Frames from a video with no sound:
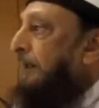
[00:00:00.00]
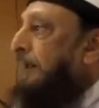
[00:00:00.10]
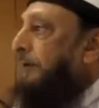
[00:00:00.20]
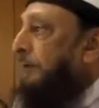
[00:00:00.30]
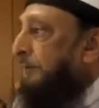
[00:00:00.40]

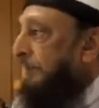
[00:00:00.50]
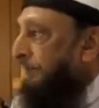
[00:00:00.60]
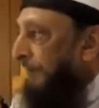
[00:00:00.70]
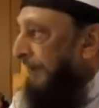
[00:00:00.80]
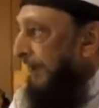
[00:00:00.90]
that you
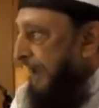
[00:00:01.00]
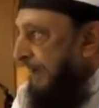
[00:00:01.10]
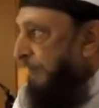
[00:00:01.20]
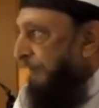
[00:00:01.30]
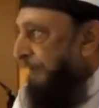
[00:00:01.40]
must be
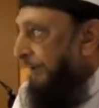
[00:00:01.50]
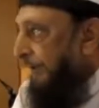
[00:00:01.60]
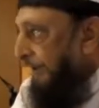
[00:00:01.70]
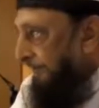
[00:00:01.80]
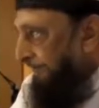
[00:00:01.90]

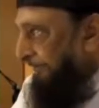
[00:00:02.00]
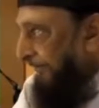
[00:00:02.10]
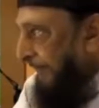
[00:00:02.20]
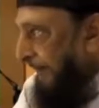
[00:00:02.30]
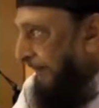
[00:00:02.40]
equitable
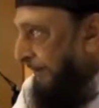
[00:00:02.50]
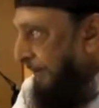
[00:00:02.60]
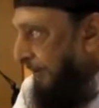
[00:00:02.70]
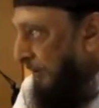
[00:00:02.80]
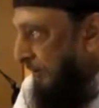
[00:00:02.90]
in
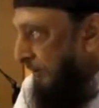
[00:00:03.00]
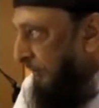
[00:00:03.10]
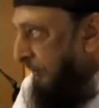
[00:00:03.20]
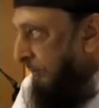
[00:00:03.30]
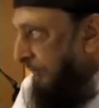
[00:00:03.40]
your
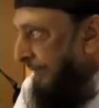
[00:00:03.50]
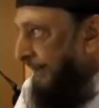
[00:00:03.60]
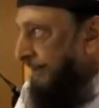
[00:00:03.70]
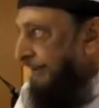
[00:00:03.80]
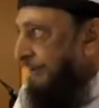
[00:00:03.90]

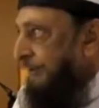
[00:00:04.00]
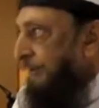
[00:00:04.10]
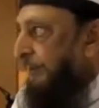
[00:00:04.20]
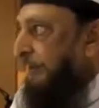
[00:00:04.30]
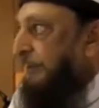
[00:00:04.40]

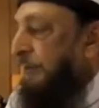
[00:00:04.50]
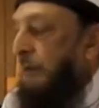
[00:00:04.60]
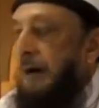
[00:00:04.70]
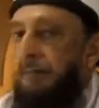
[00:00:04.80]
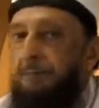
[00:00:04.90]
relationship with your
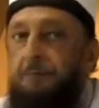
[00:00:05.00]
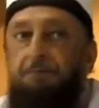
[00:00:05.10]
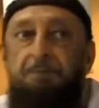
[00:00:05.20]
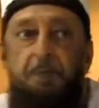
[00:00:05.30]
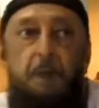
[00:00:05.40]
wives.
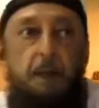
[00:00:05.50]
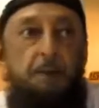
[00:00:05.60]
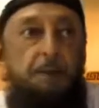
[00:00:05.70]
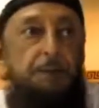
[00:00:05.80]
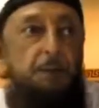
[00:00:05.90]

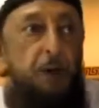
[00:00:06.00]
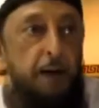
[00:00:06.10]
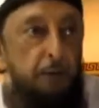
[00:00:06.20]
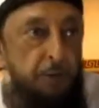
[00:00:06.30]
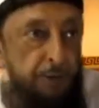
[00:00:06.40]
You must show
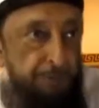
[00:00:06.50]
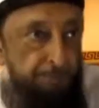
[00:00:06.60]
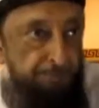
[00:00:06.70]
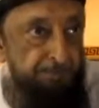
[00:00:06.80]
equity.